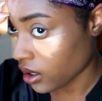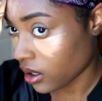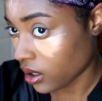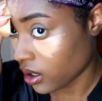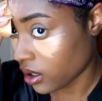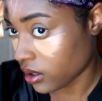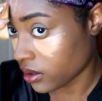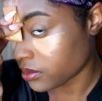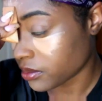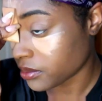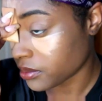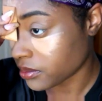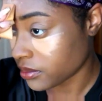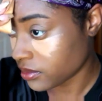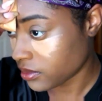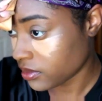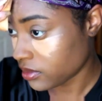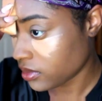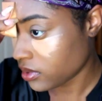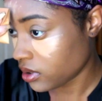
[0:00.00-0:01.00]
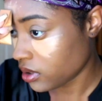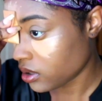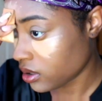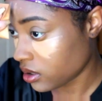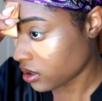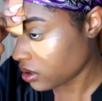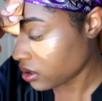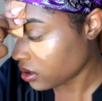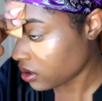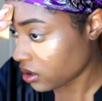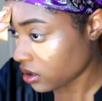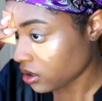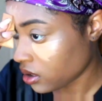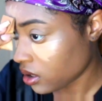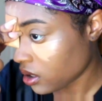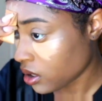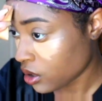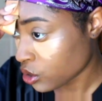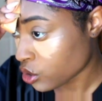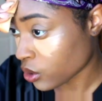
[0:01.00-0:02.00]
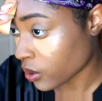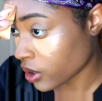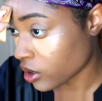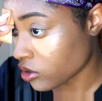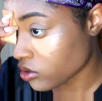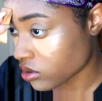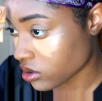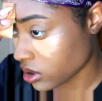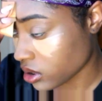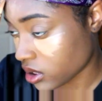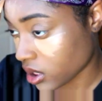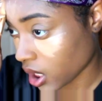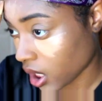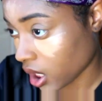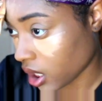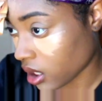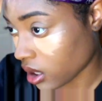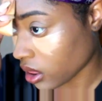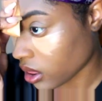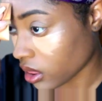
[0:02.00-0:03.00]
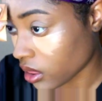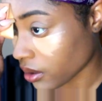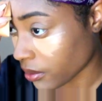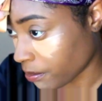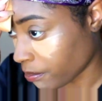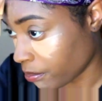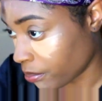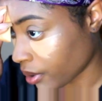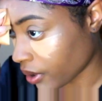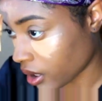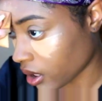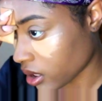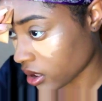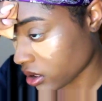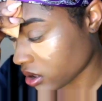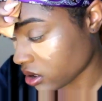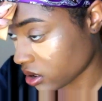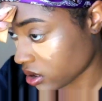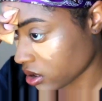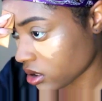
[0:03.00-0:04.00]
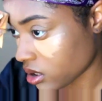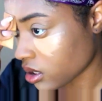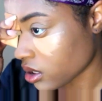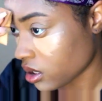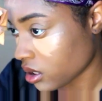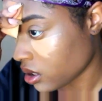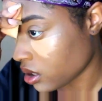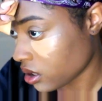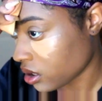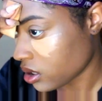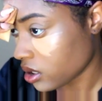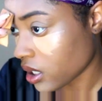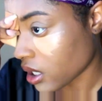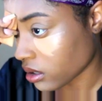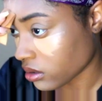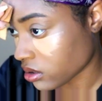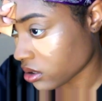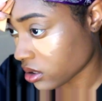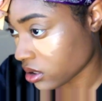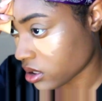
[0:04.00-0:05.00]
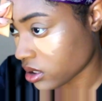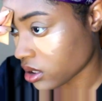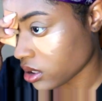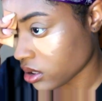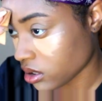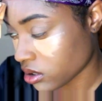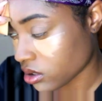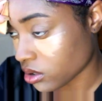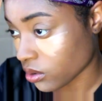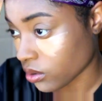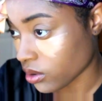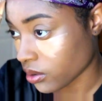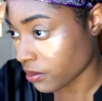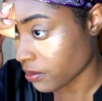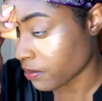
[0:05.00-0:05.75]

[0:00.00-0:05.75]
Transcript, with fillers: um so I usually take the bus down to the city so the